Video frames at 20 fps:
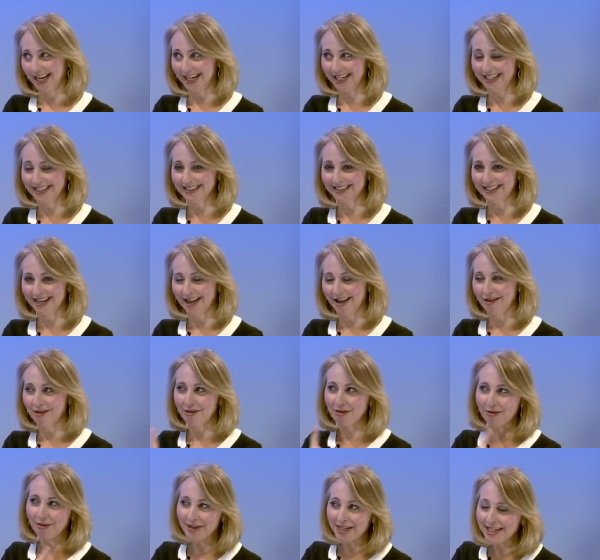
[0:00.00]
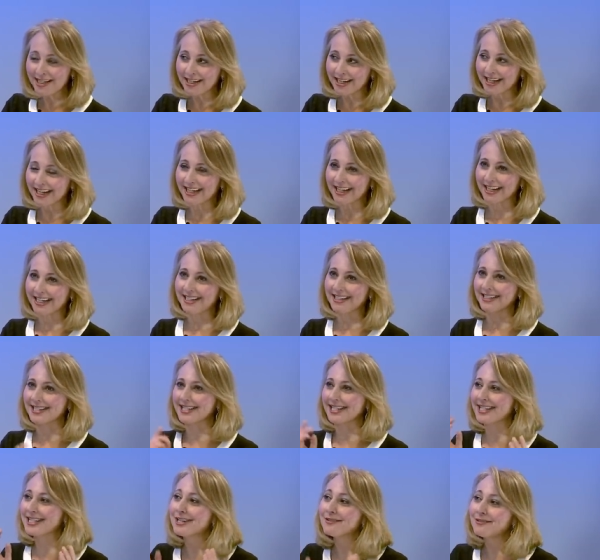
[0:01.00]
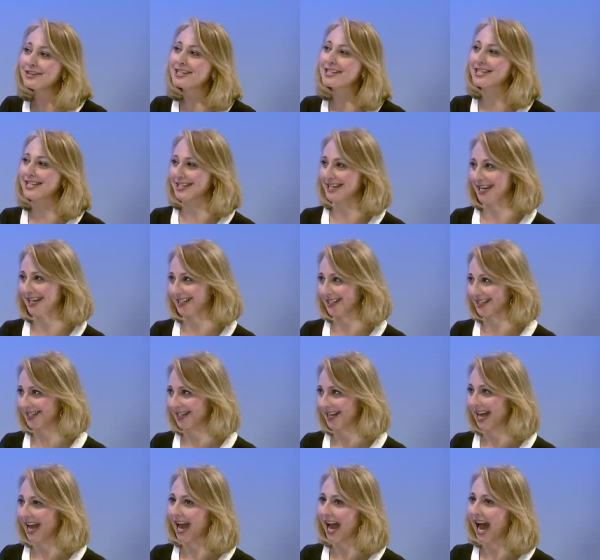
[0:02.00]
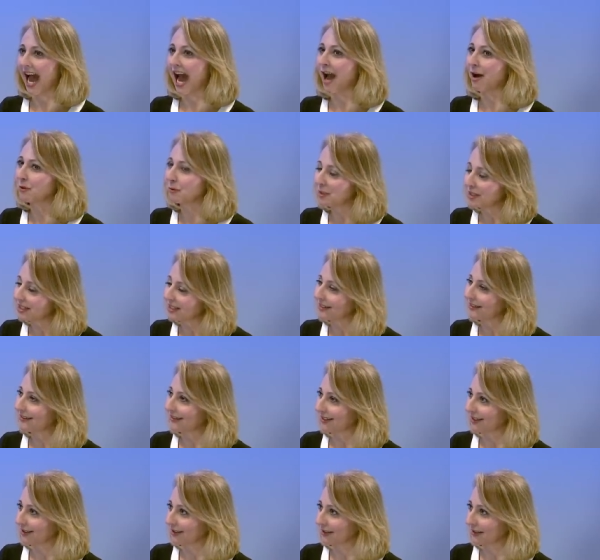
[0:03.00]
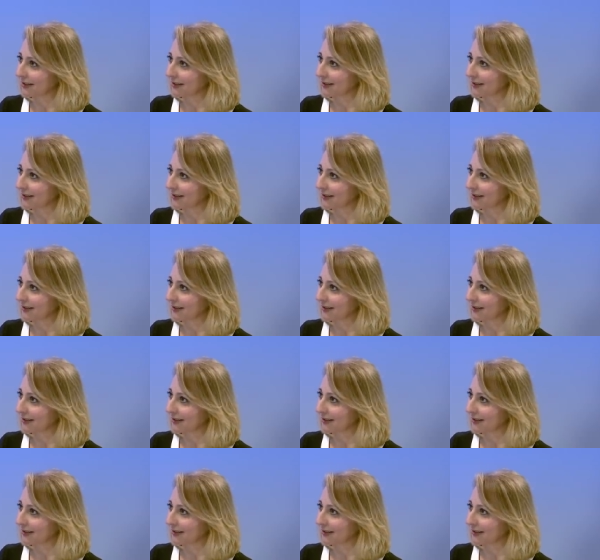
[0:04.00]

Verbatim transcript: in thinking in a civic sense. Yes. How do we get there?